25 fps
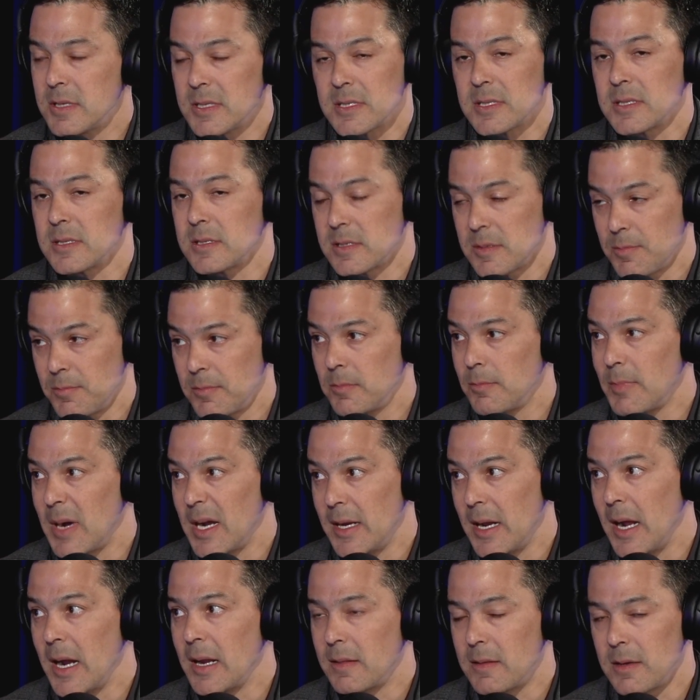This is
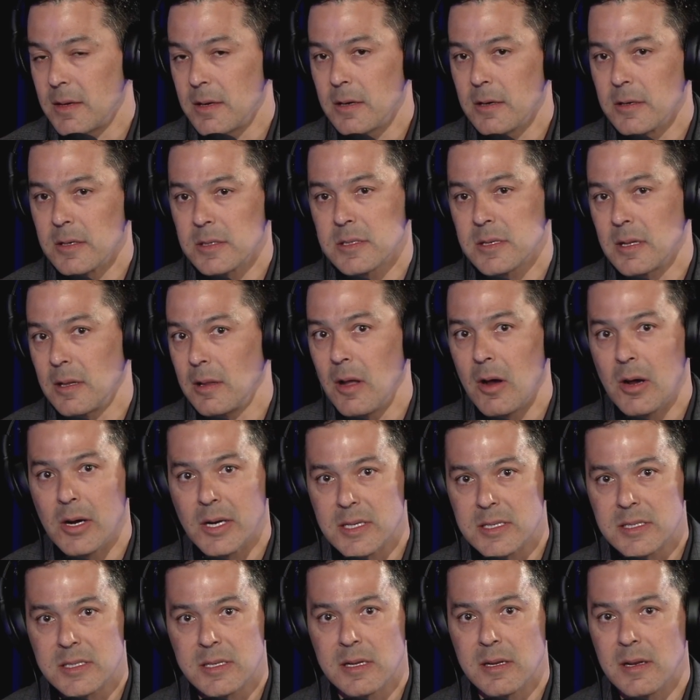my ninth year, it's the
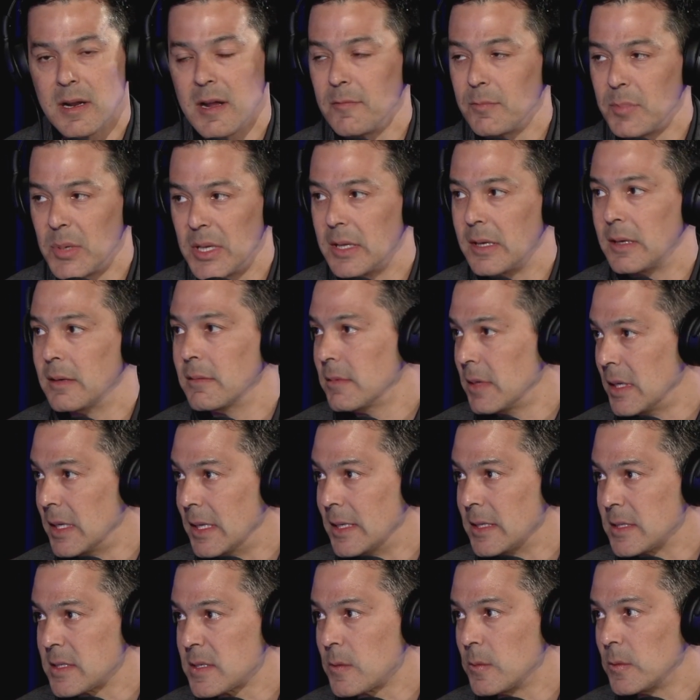longest in I've been
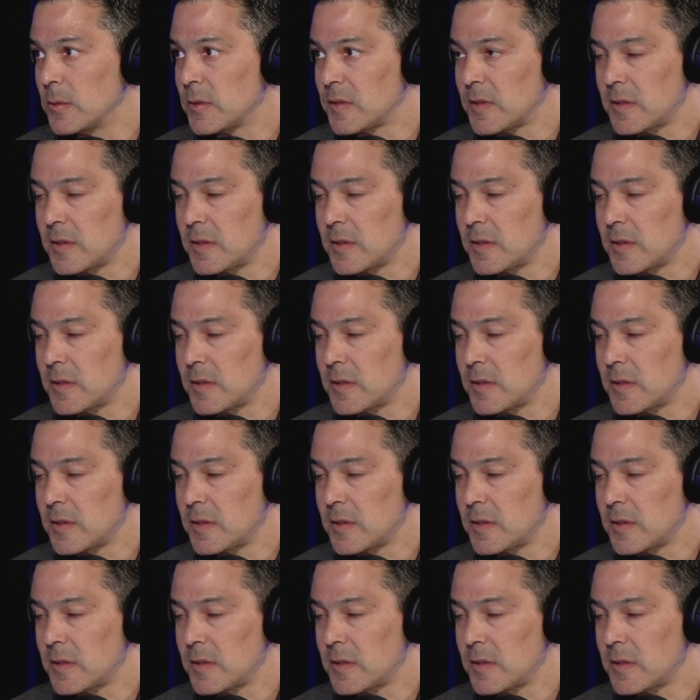in a school